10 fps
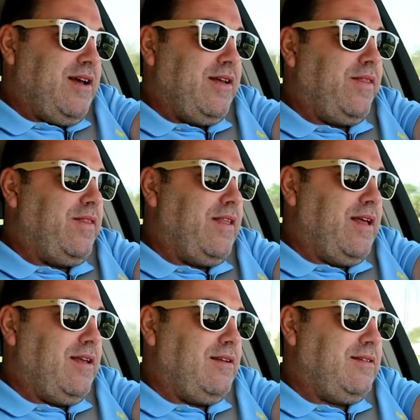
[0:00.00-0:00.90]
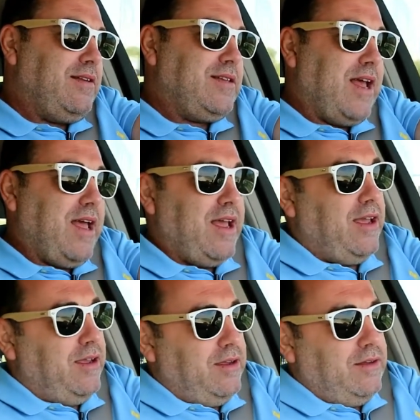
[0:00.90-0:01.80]
and and say,
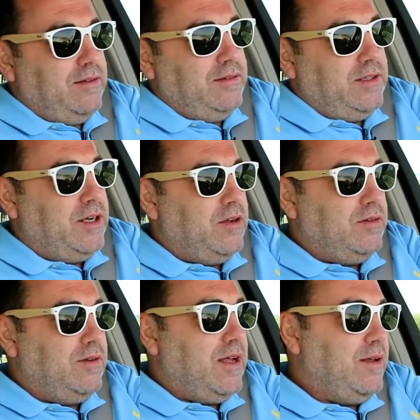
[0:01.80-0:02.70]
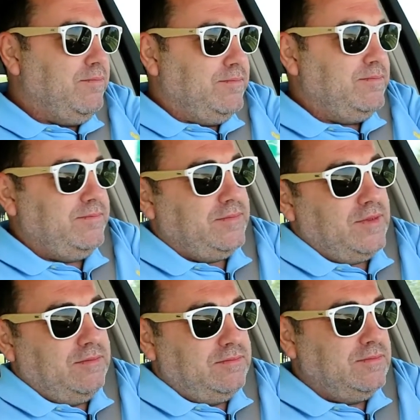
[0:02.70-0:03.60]
"Hey, you know, I'm
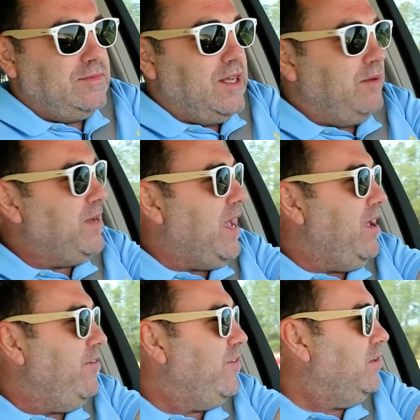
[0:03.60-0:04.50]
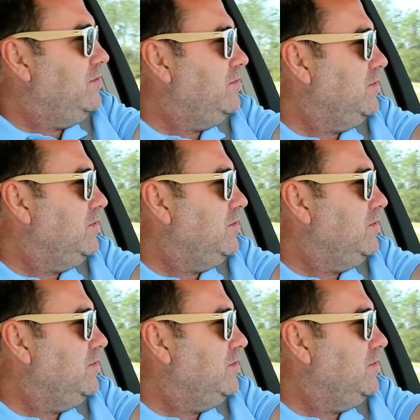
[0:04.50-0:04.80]
I'm Dave and